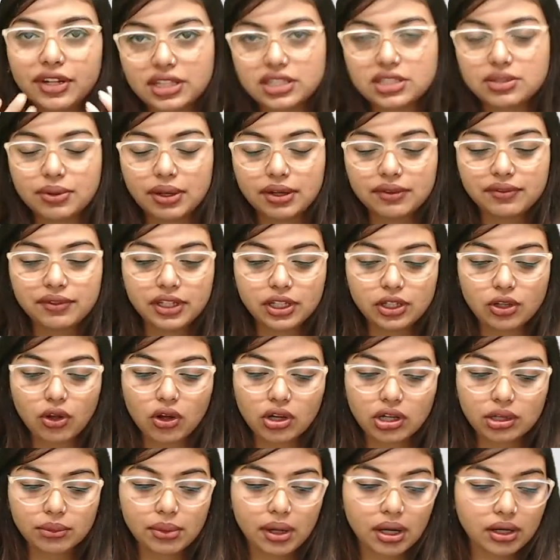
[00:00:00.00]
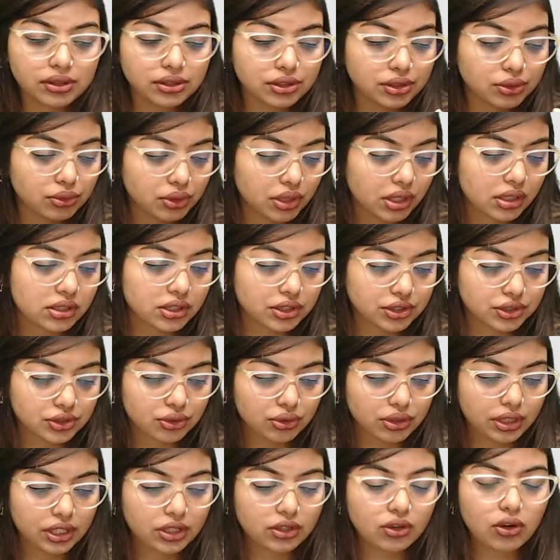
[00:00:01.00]
when we talk about neural control
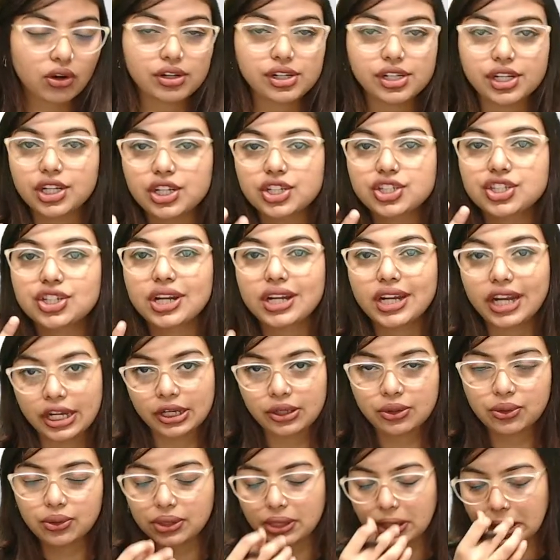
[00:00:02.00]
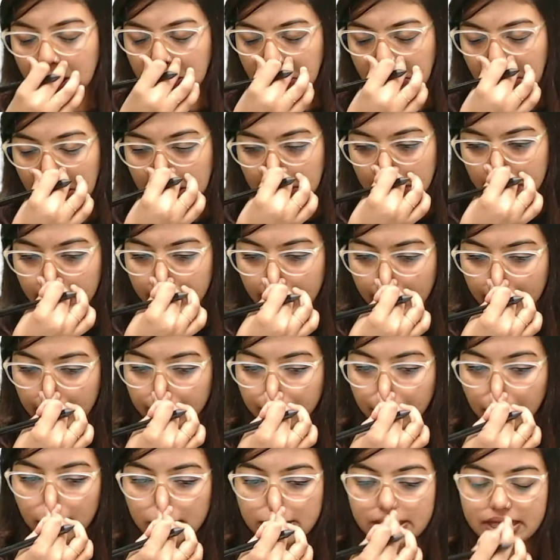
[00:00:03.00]
and coordination and endocrine gland, correct?
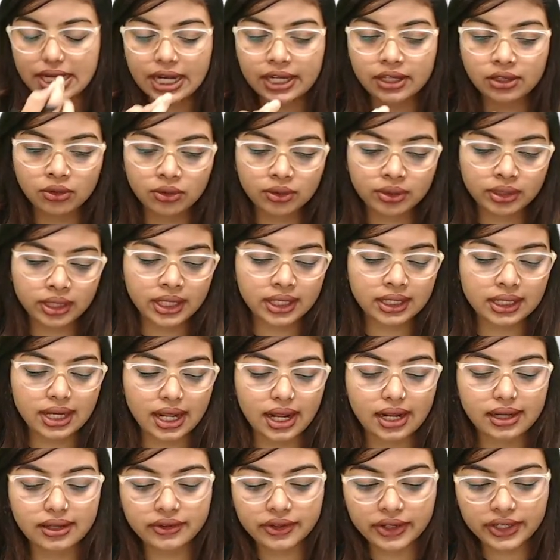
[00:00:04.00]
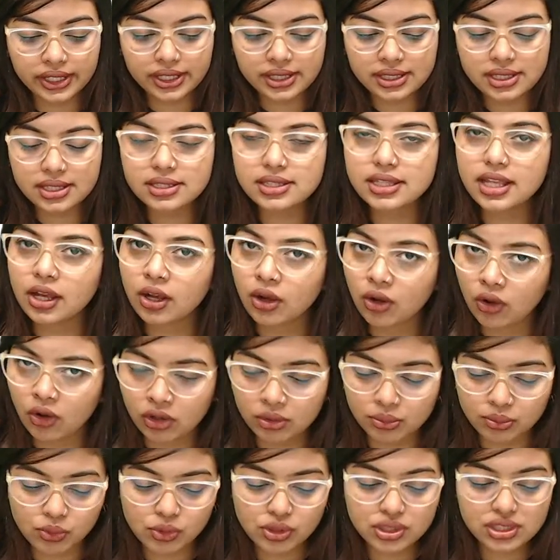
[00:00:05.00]
Because endocrine gland releases their
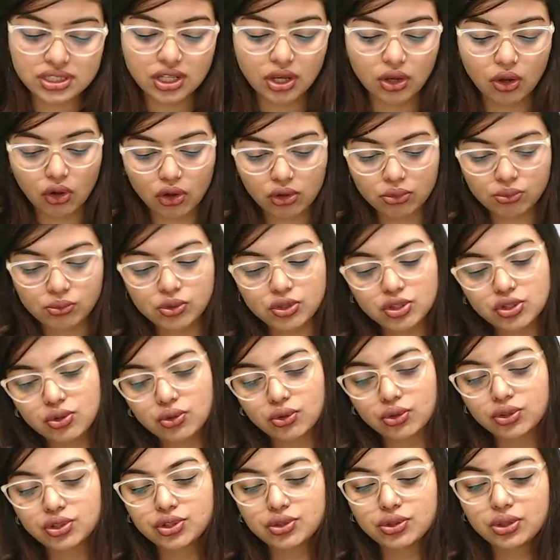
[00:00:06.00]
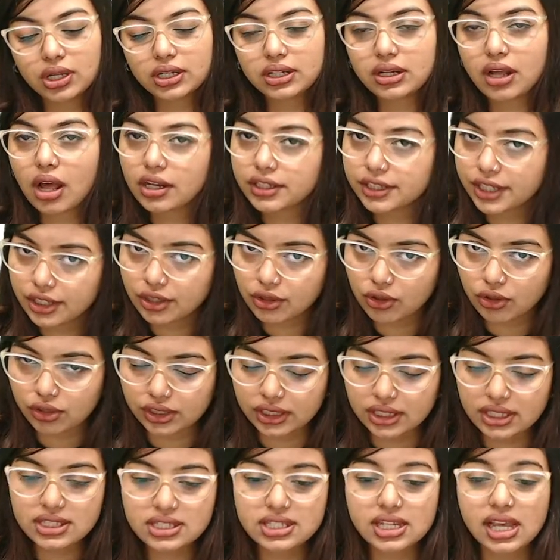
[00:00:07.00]
hormones, the hormones goes to the target
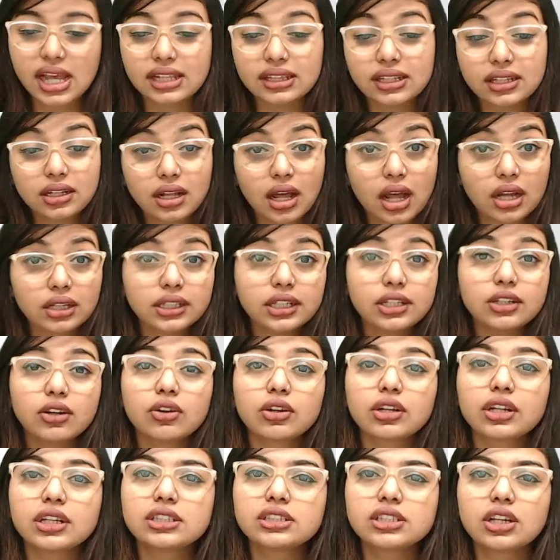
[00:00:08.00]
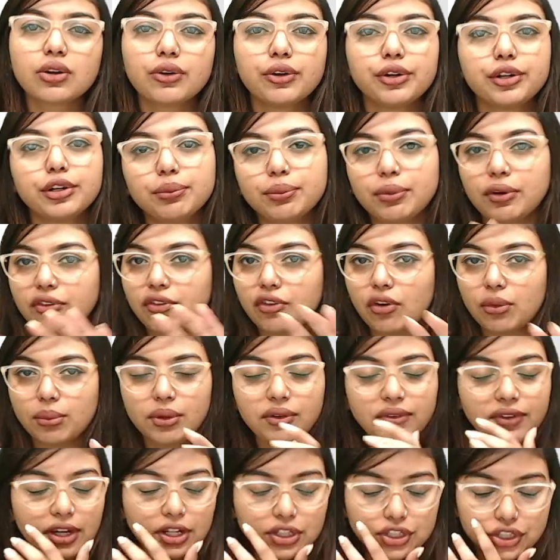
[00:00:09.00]
organs, and the target organs are going to perform a
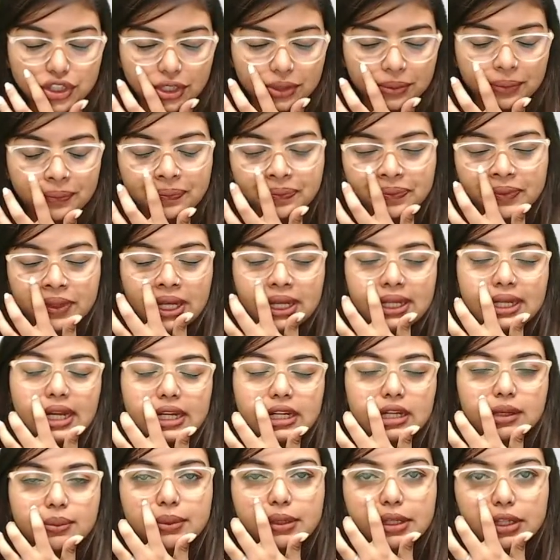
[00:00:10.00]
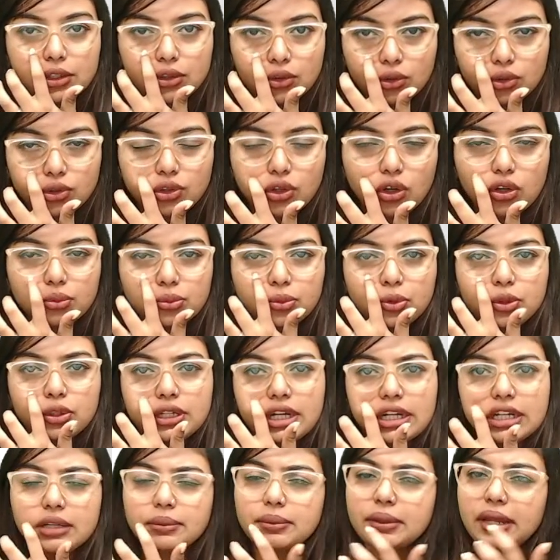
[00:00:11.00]
function. Let it be growth hormone,
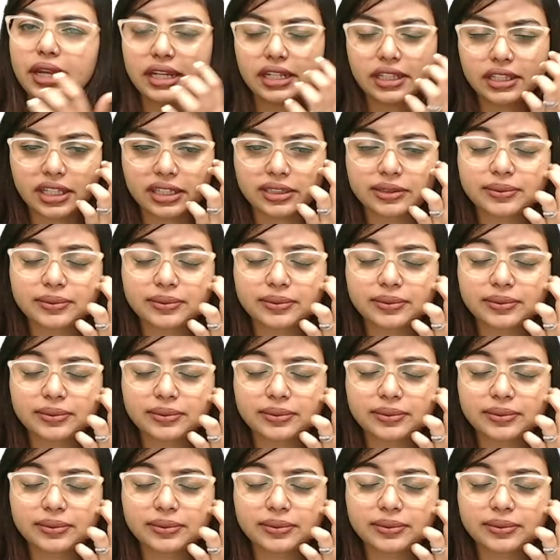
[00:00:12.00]
let it be anything.